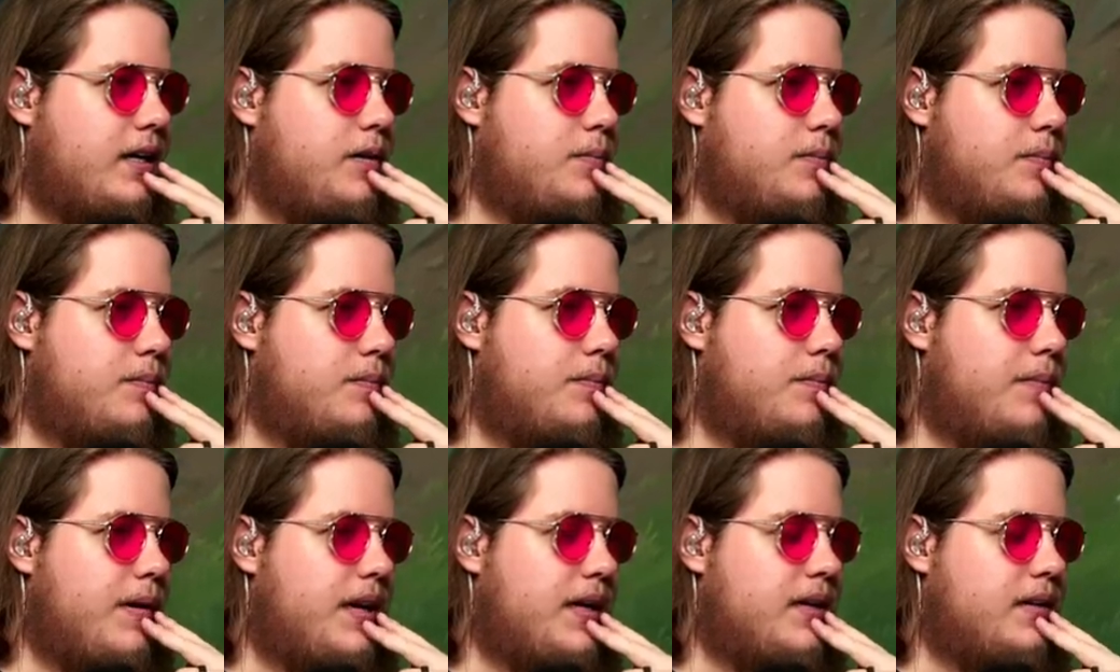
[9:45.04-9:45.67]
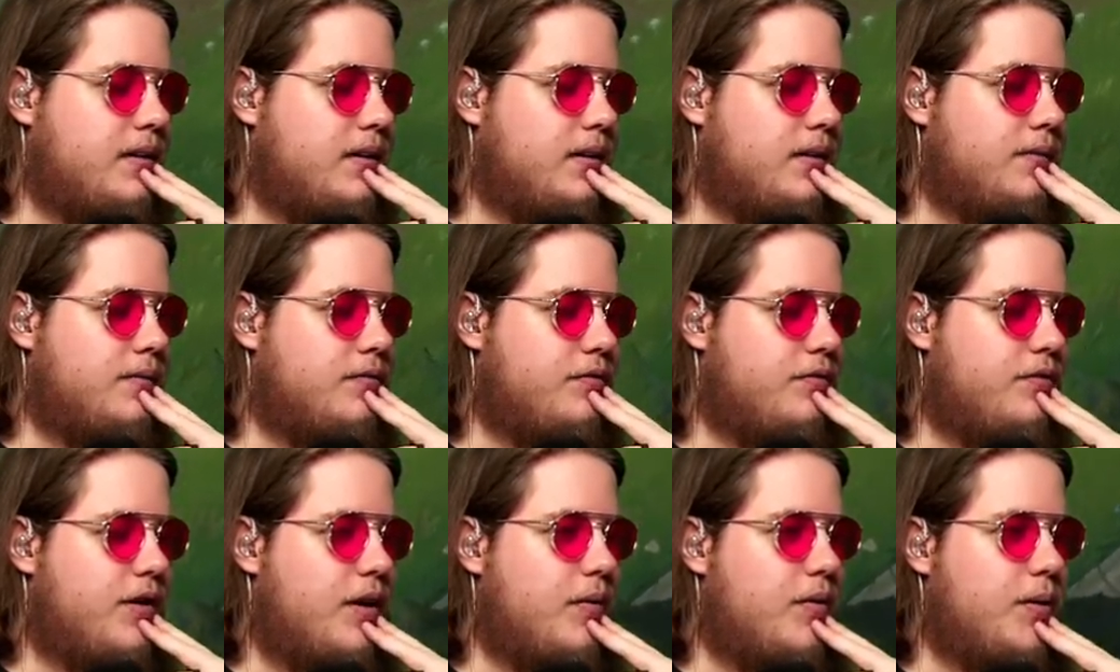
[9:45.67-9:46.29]
of make a
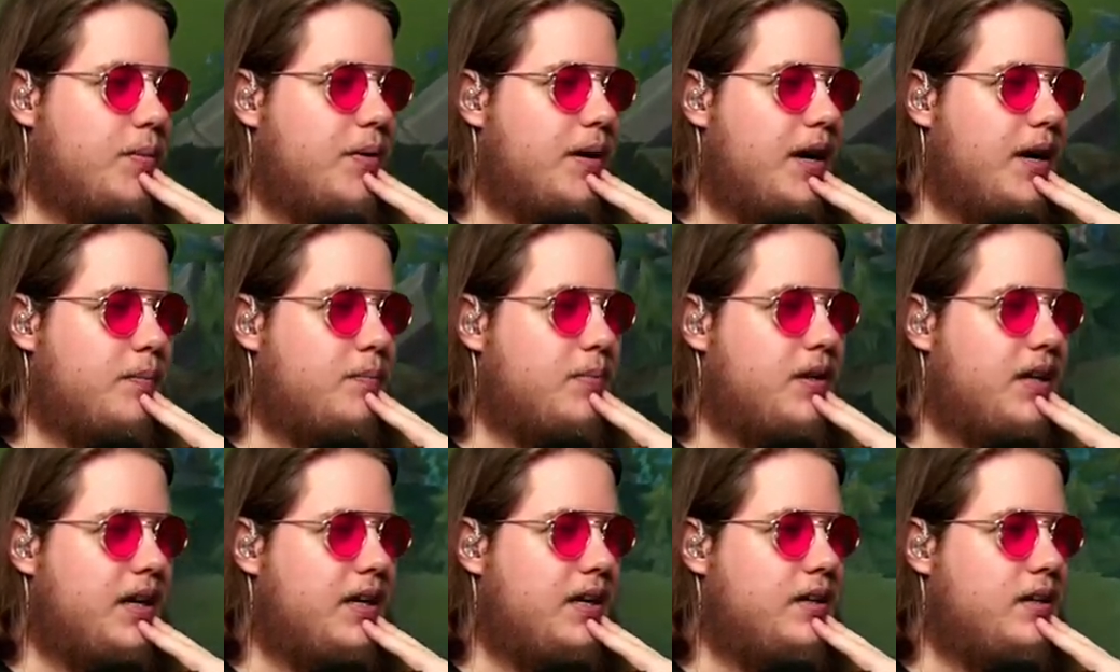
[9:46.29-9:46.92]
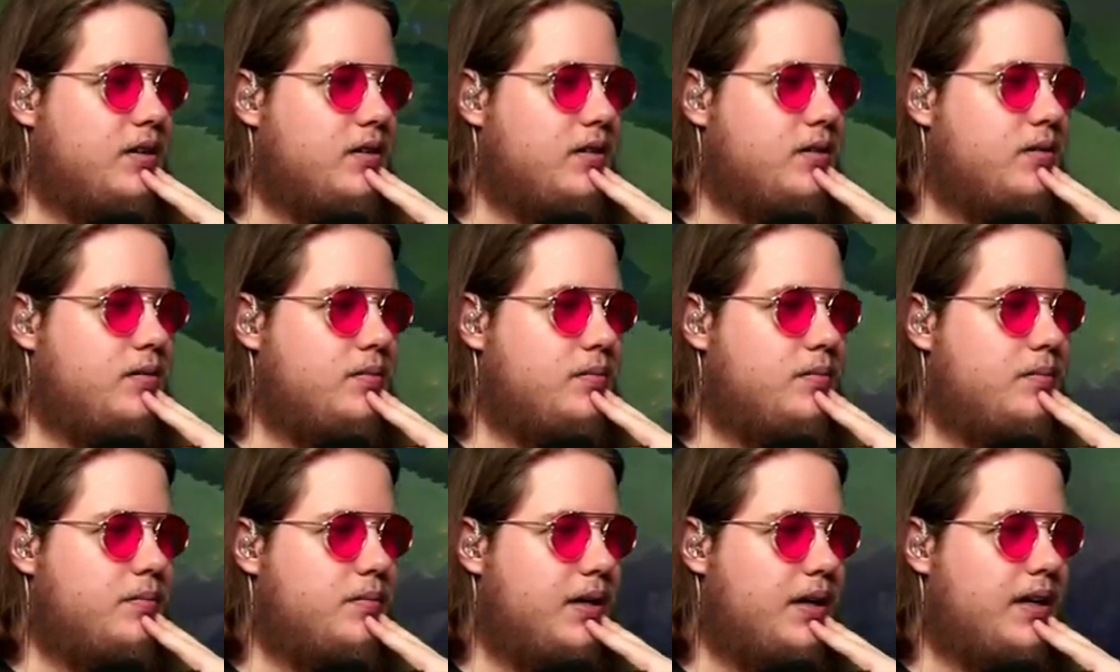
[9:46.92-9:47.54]
very bad play here,
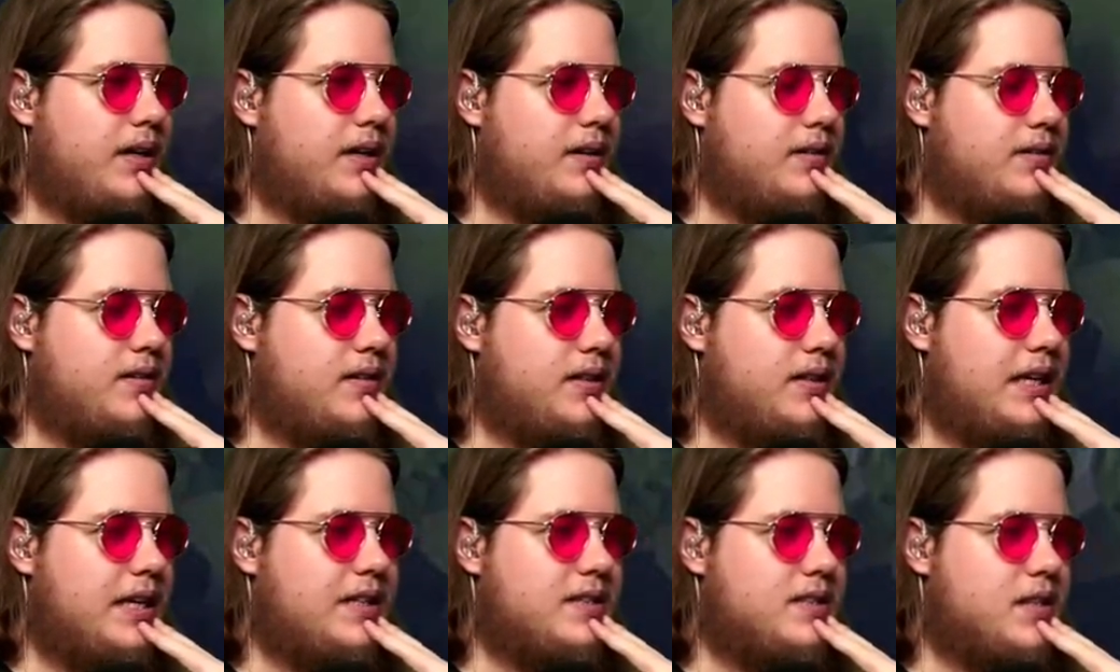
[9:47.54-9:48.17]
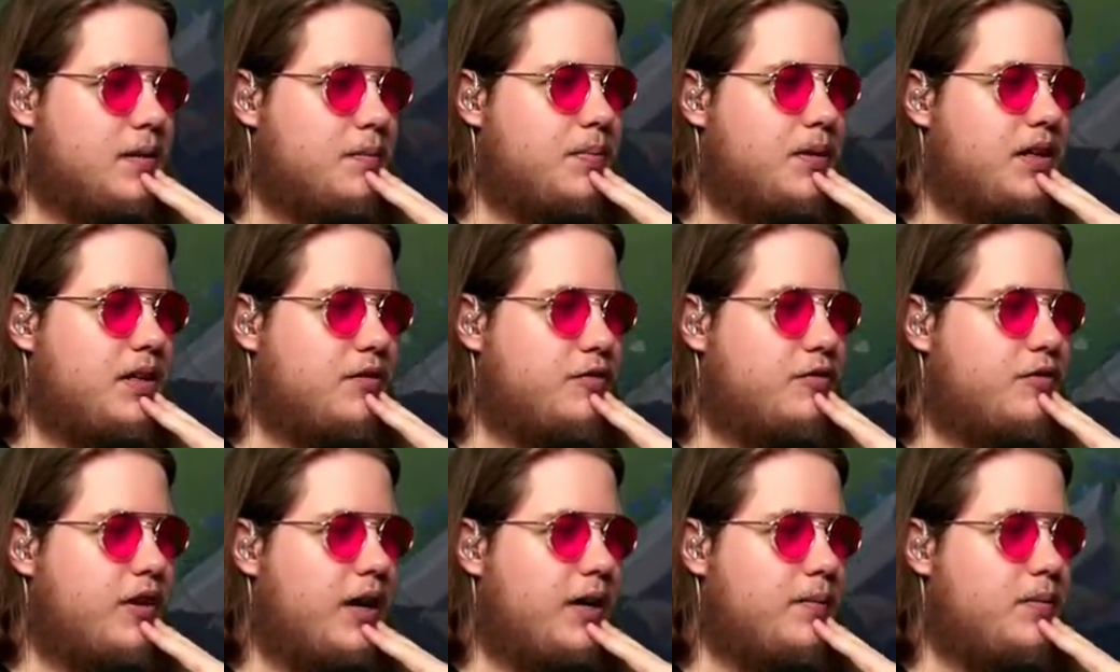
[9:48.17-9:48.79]
but I think it ends up being
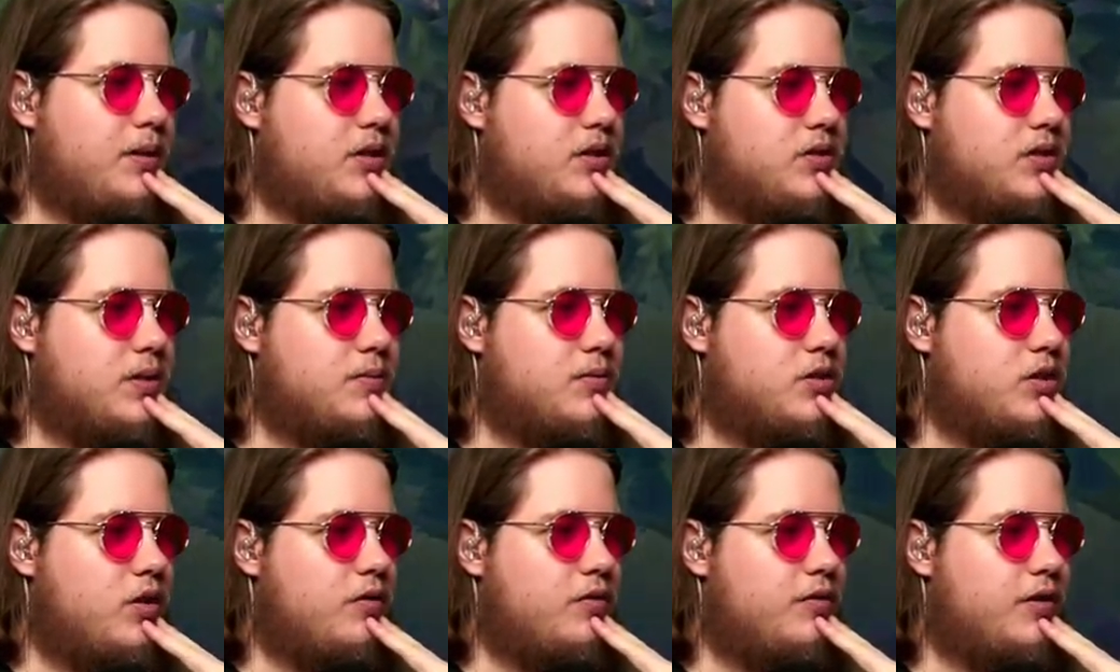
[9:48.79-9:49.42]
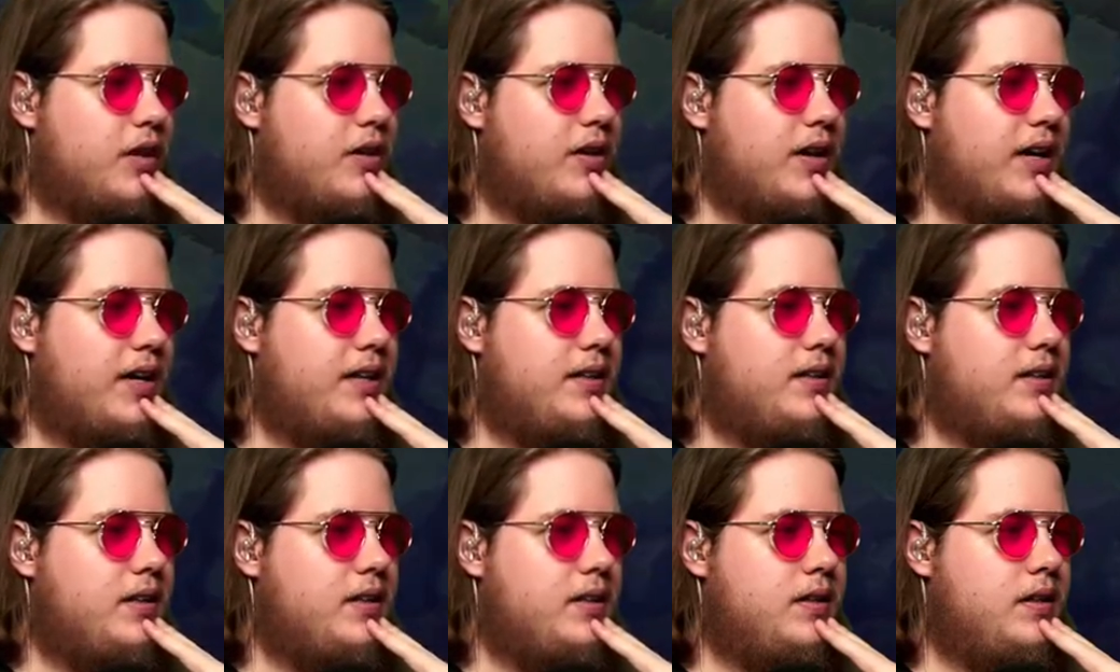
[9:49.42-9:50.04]
fine because I'm so far
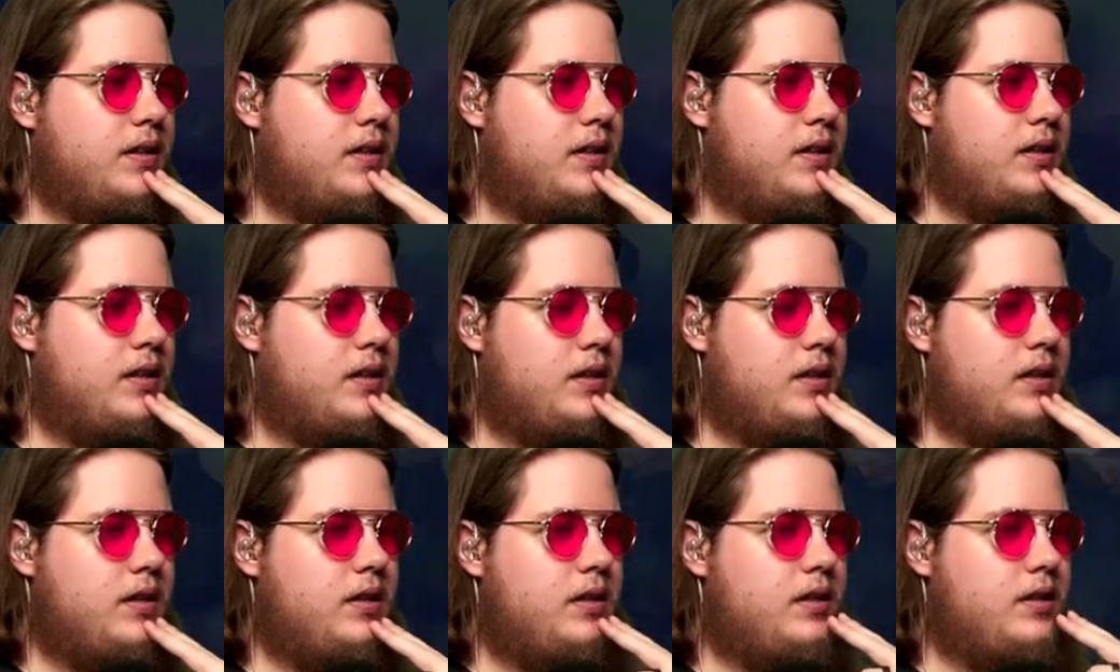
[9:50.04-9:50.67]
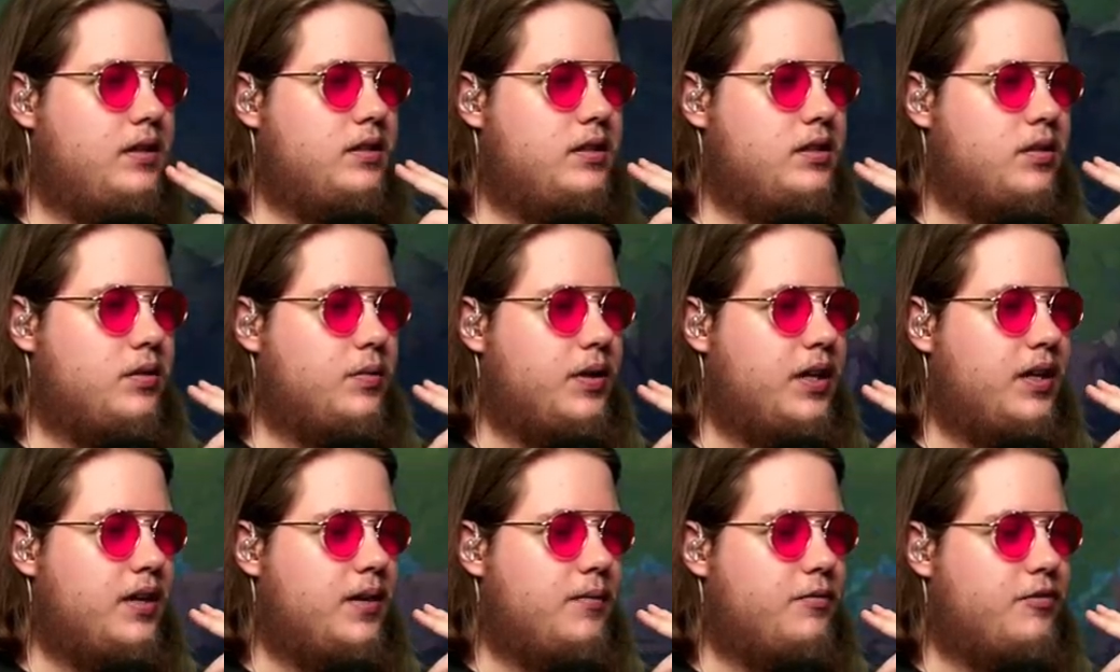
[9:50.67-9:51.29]
ahead. So we
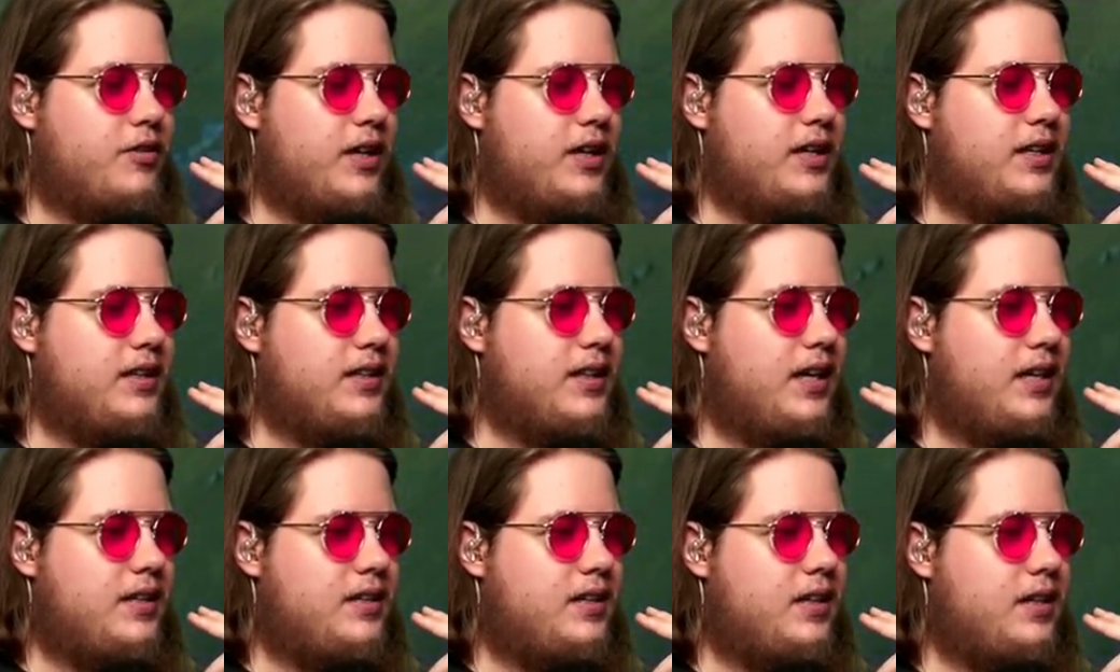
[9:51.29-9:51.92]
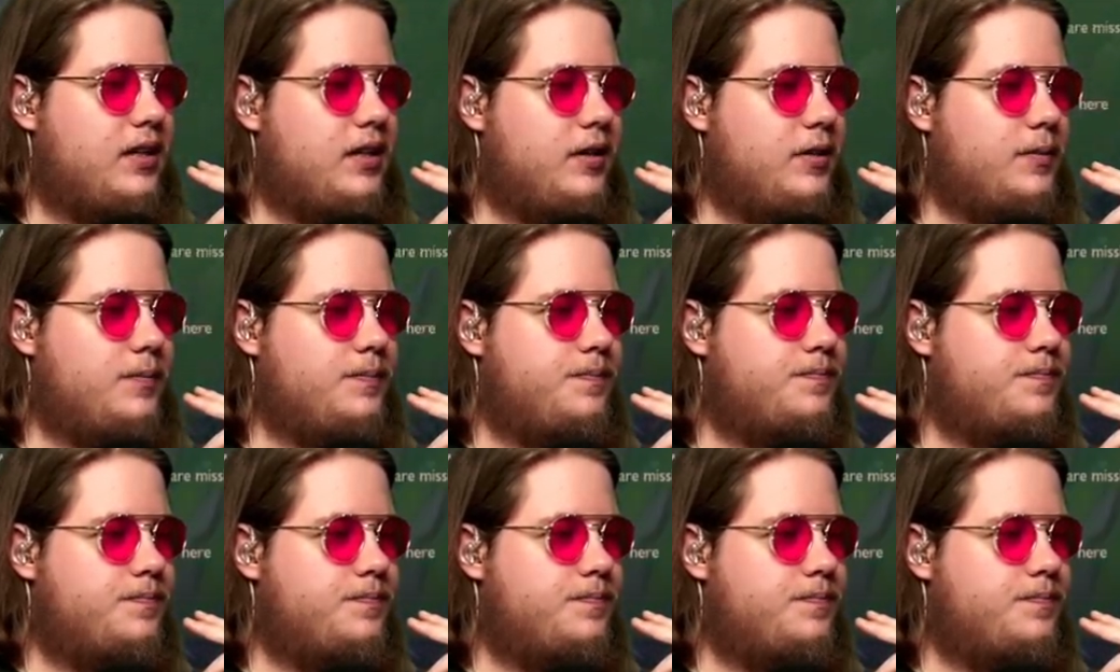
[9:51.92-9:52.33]
end up finding that kill.